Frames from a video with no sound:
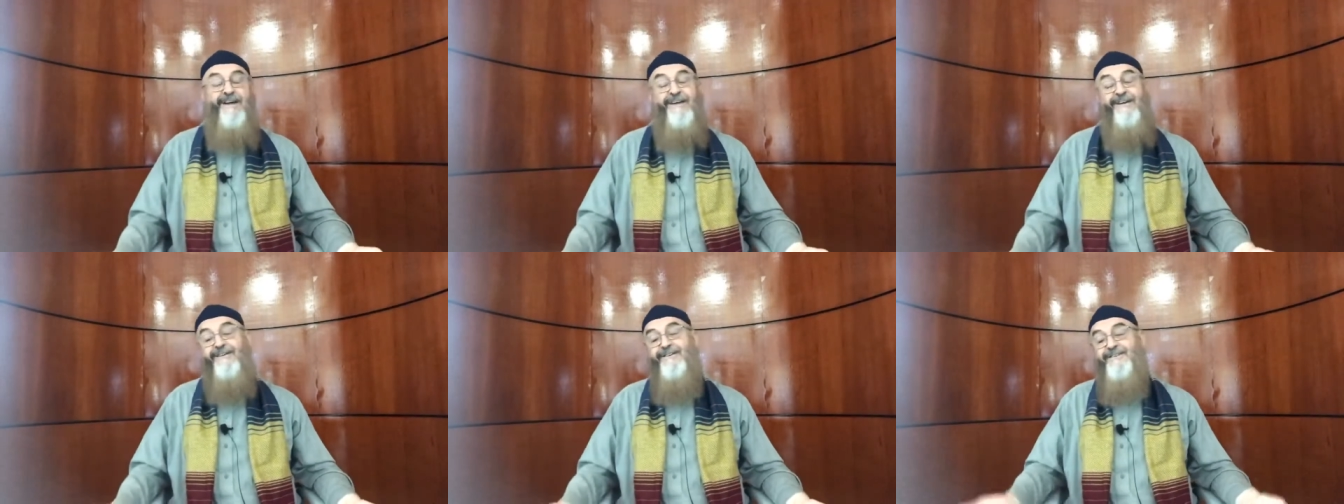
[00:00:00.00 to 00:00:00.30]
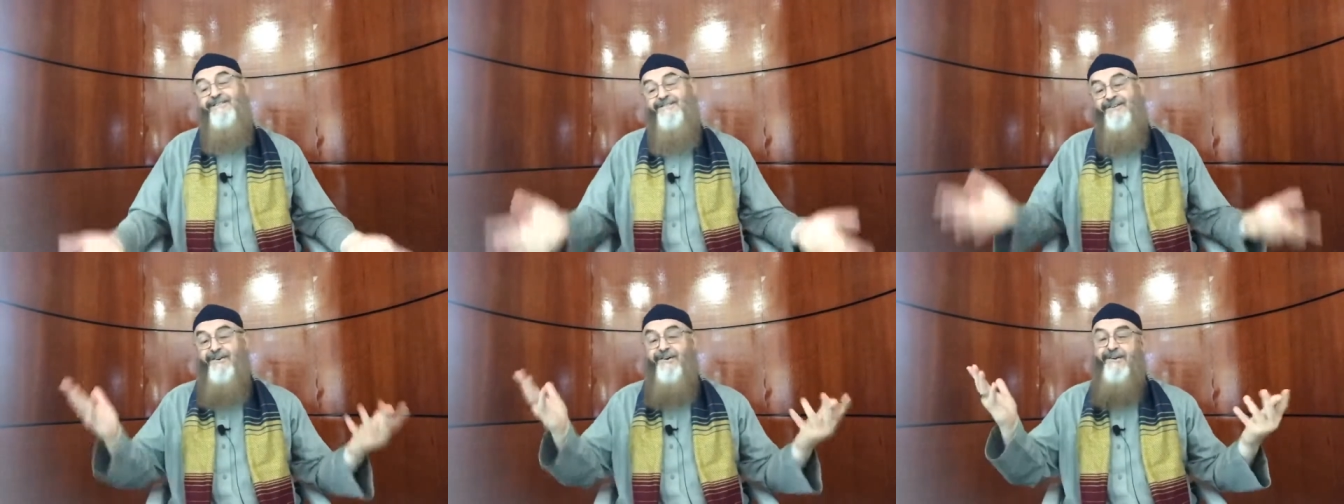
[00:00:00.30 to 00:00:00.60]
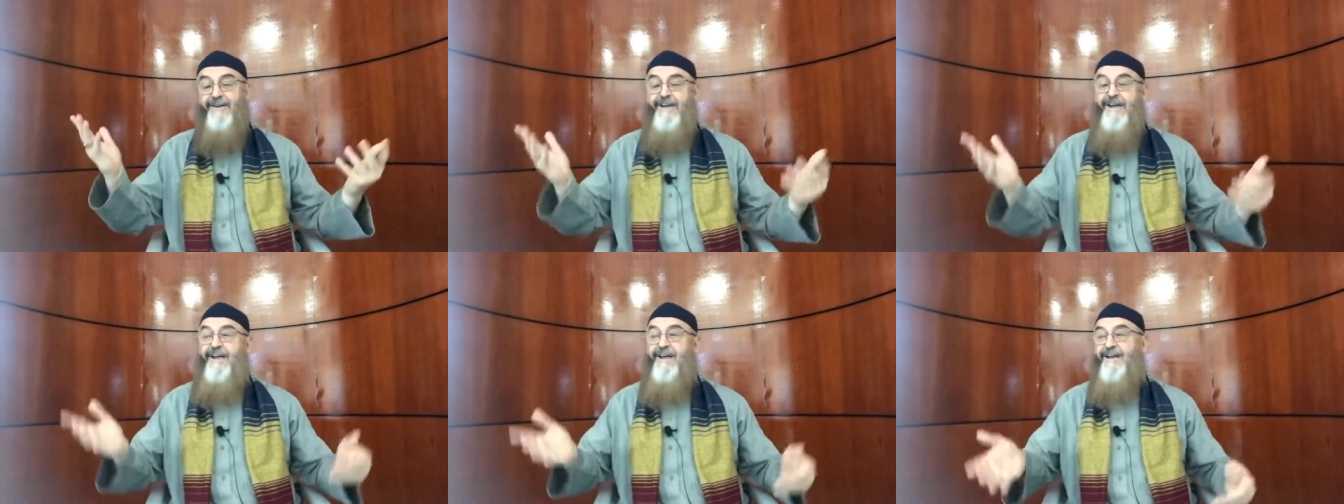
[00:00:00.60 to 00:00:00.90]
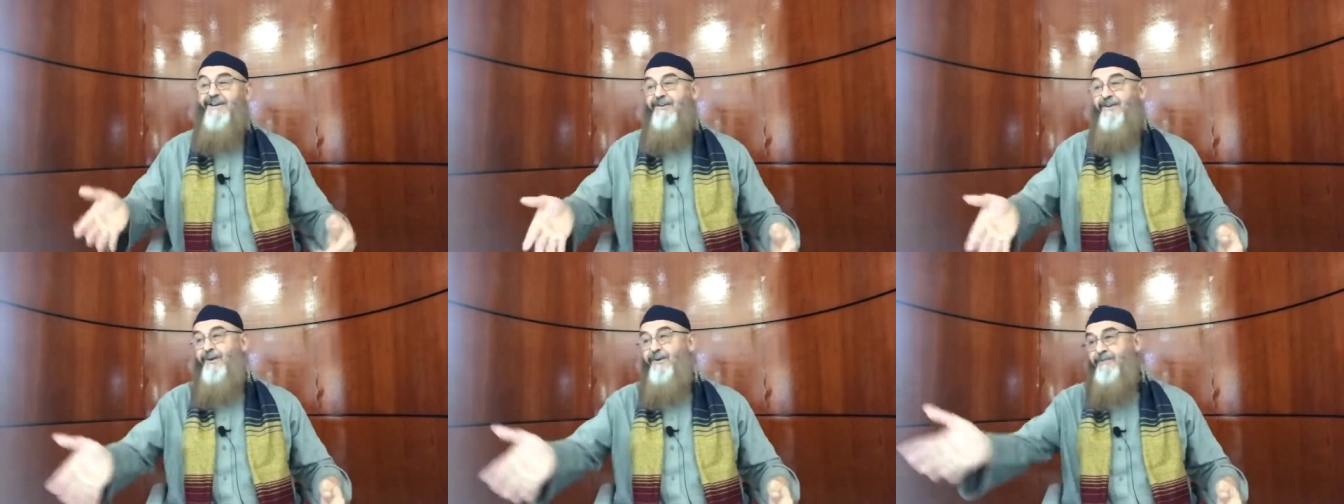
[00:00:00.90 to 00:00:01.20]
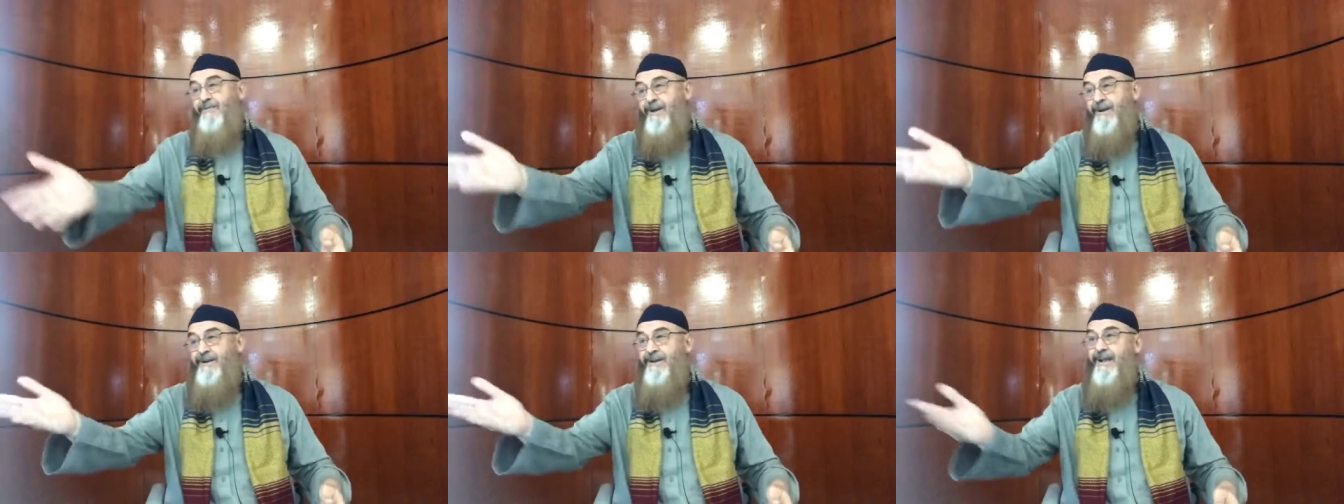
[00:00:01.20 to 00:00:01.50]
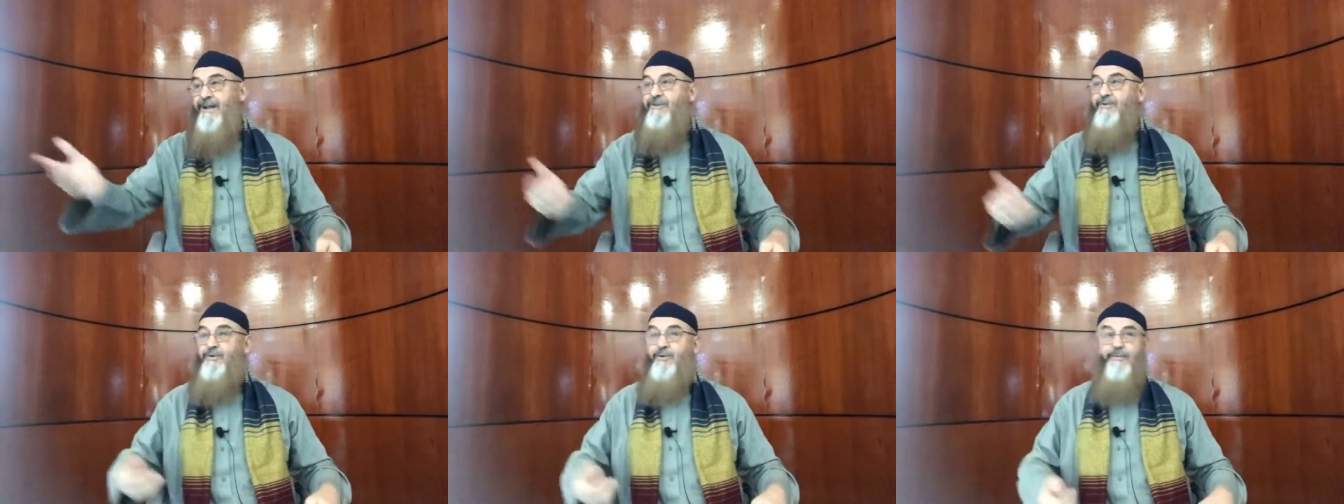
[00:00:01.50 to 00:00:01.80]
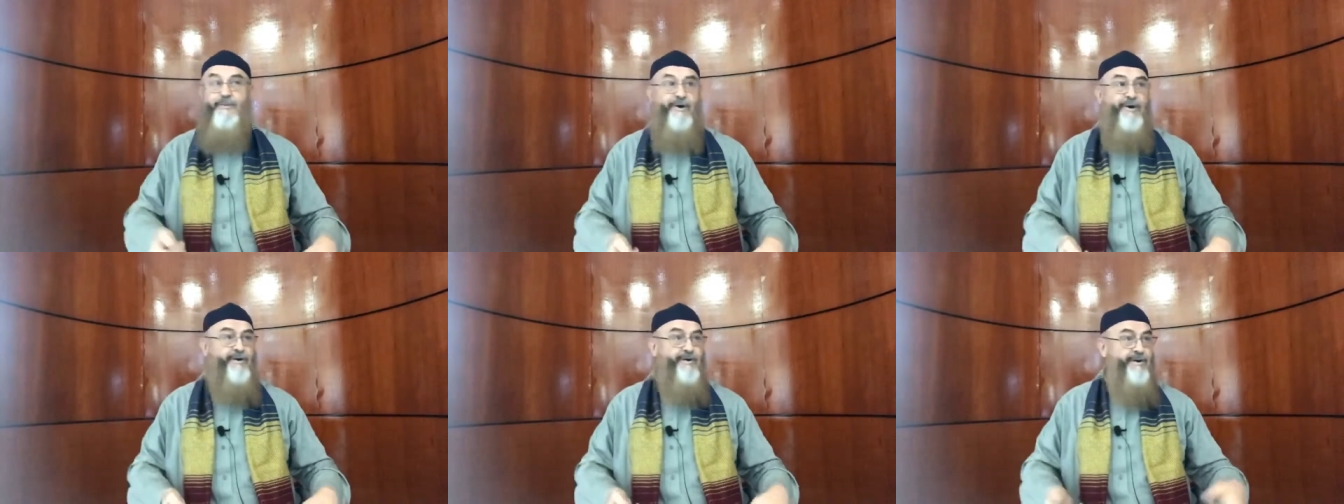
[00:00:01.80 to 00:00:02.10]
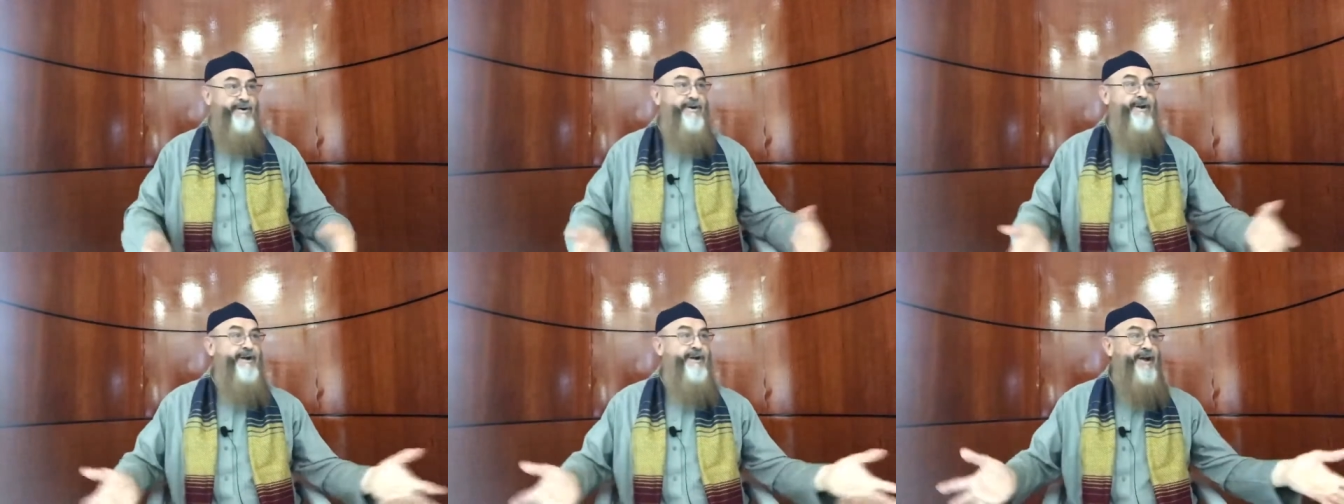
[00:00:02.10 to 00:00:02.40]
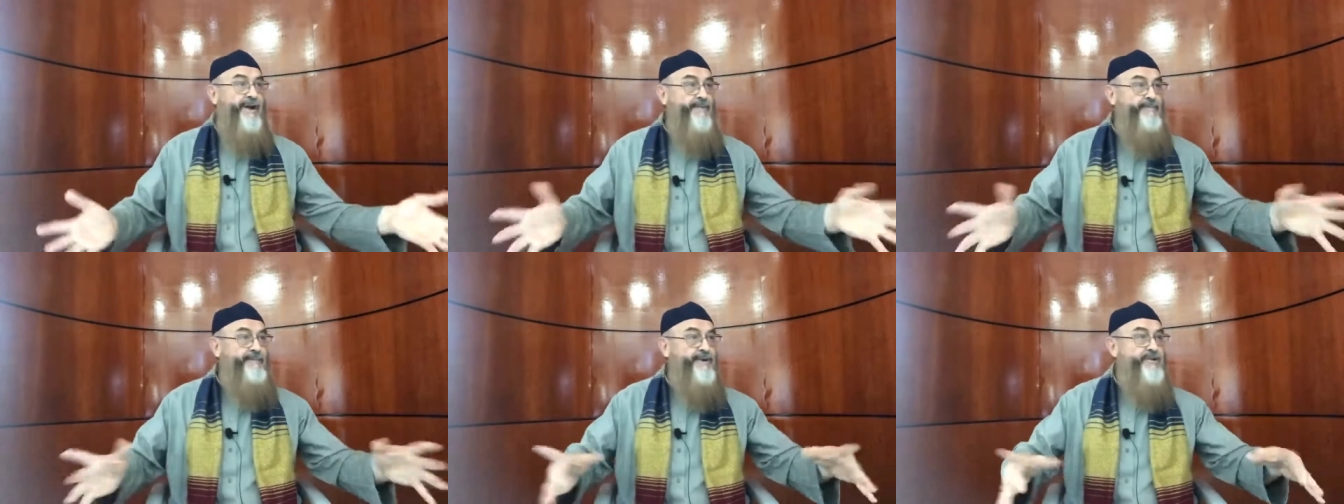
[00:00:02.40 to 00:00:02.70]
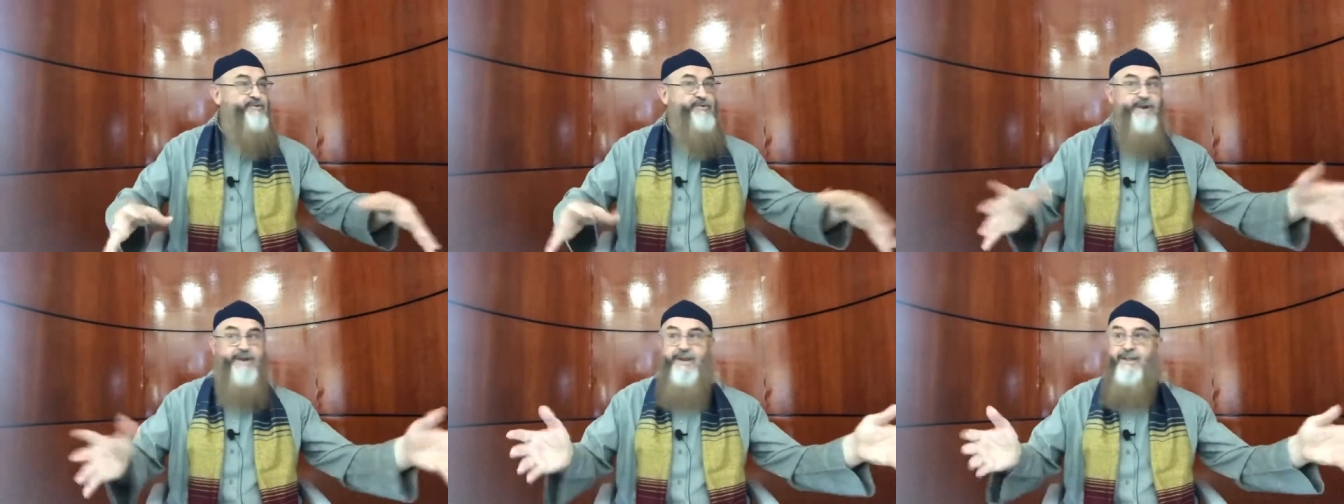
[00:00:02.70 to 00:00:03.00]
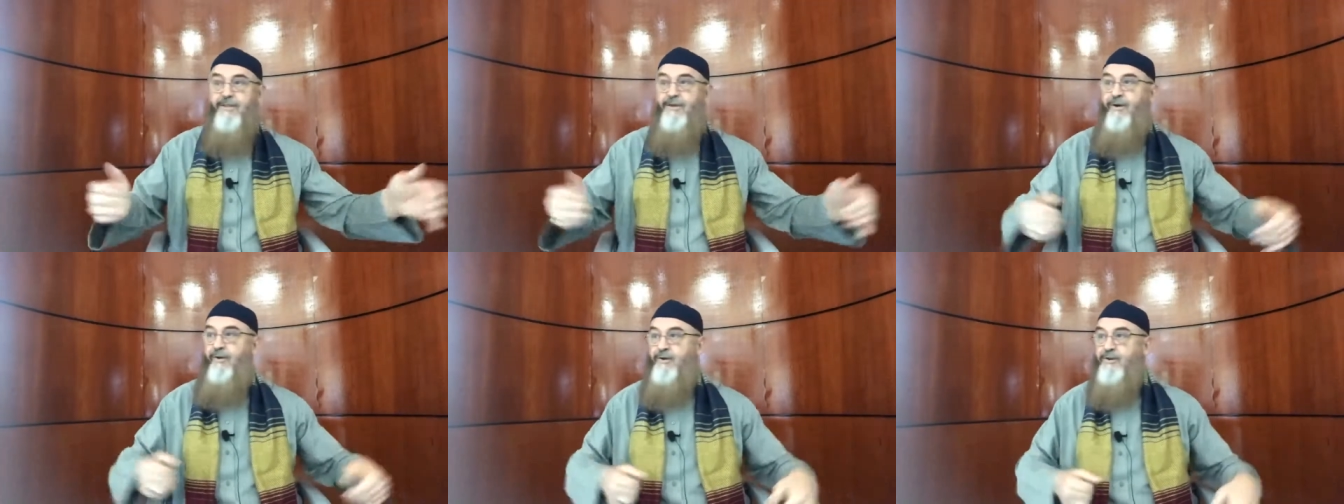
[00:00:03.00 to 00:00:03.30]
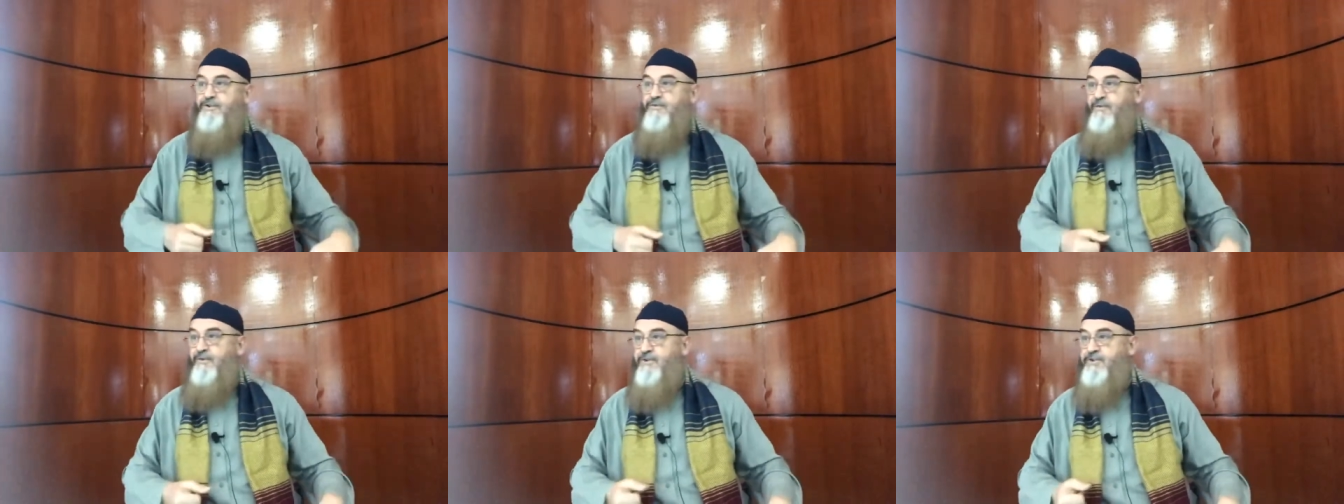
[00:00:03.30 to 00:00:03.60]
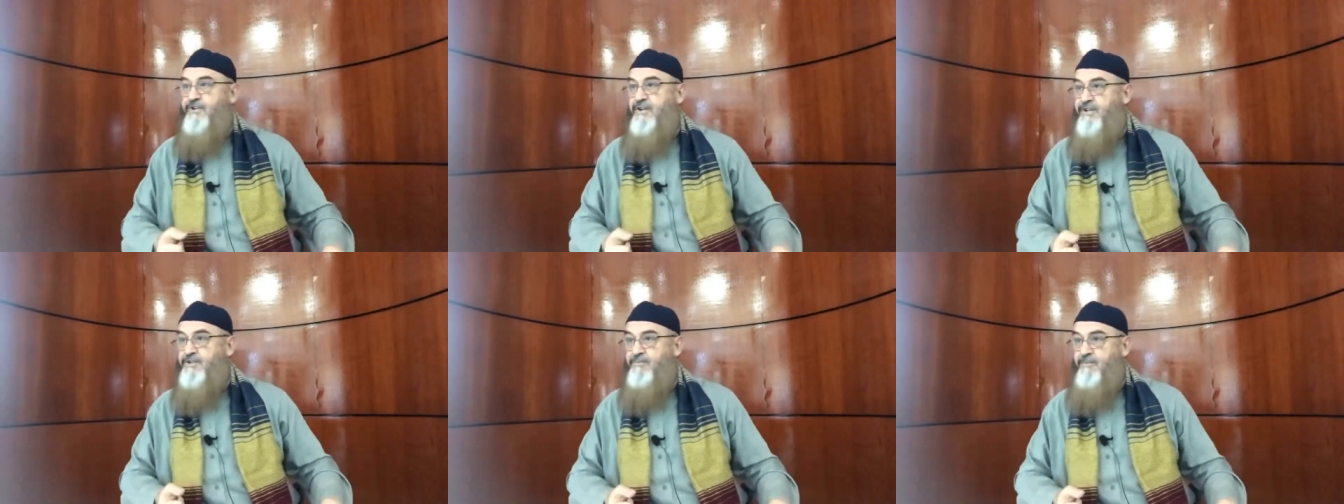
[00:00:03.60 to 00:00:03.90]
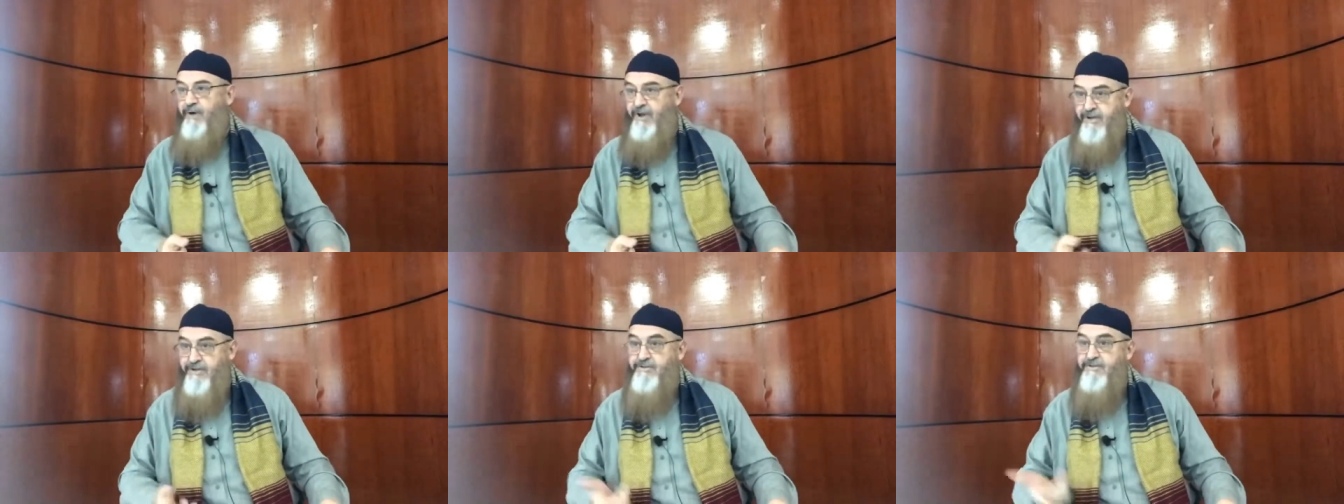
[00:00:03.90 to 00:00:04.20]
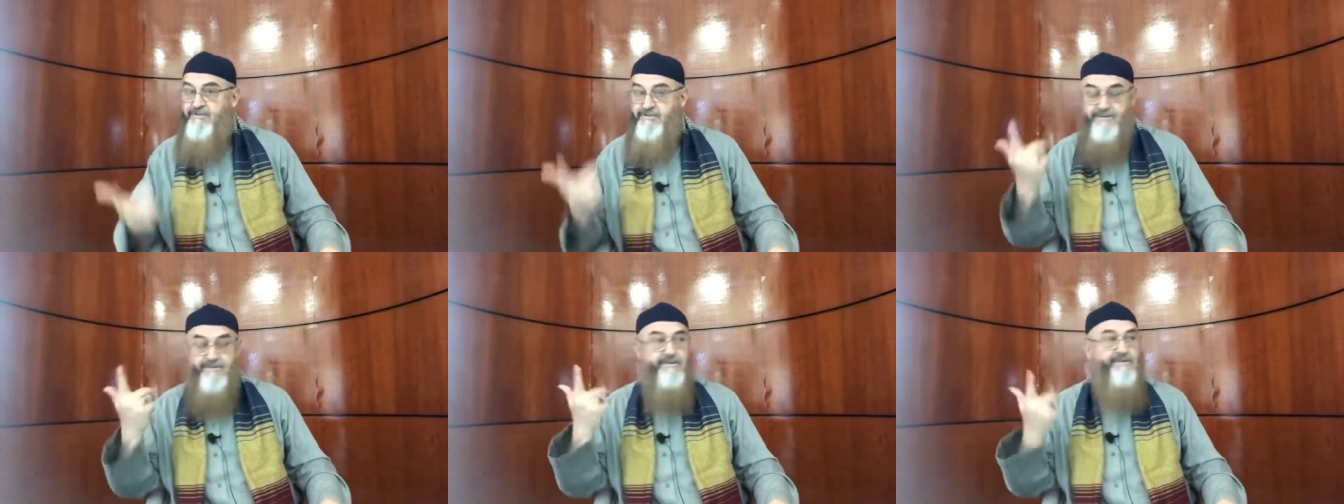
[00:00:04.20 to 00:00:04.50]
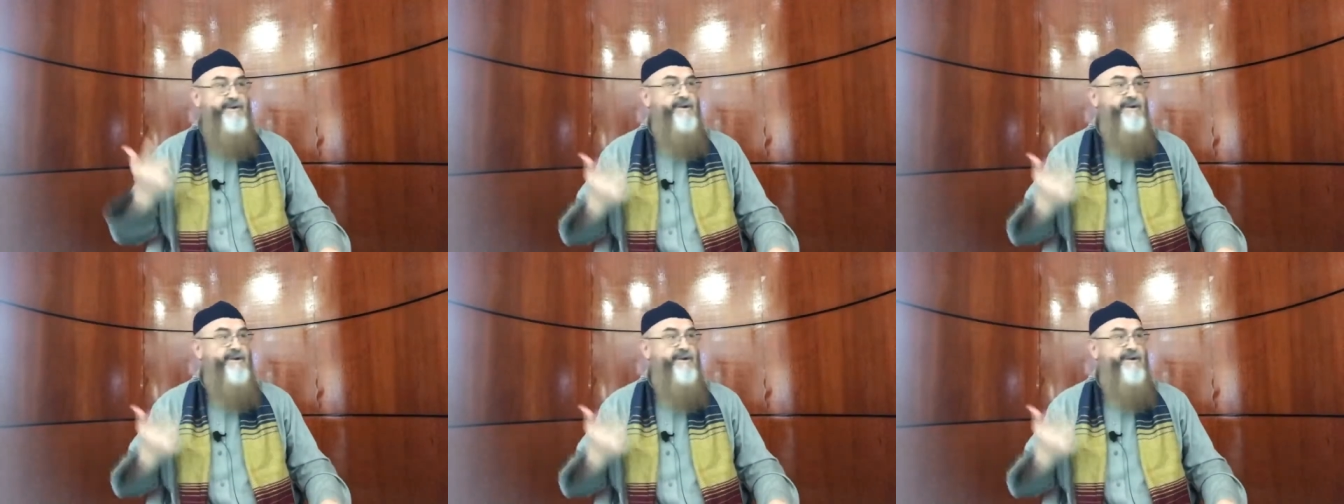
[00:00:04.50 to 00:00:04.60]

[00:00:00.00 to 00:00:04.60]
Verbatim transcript: I said, Okay, you'll be dead tomorrow and I'll be trading the horse for six months.